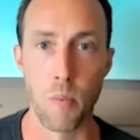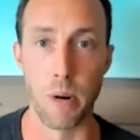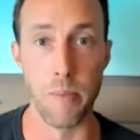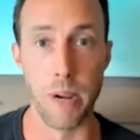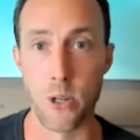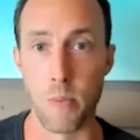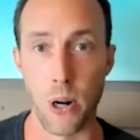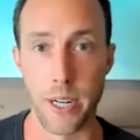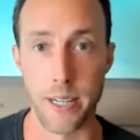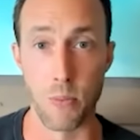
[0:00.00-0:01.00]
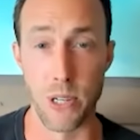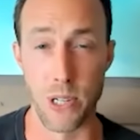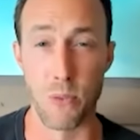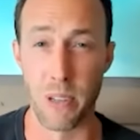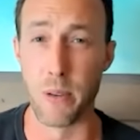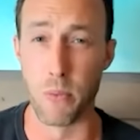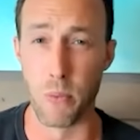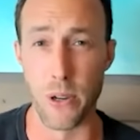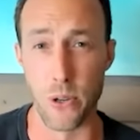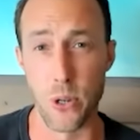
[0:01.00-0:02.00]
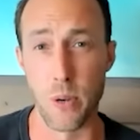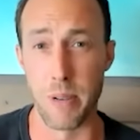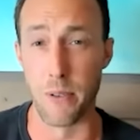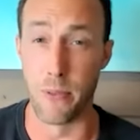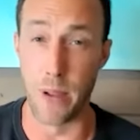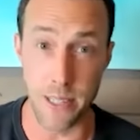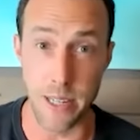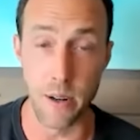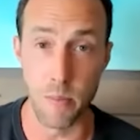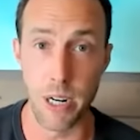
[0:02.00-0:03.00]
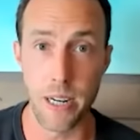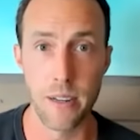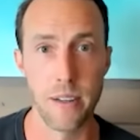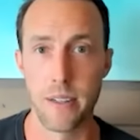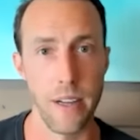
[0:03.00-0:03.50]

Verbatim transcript: But in major markets, which is really where you should be investing your money,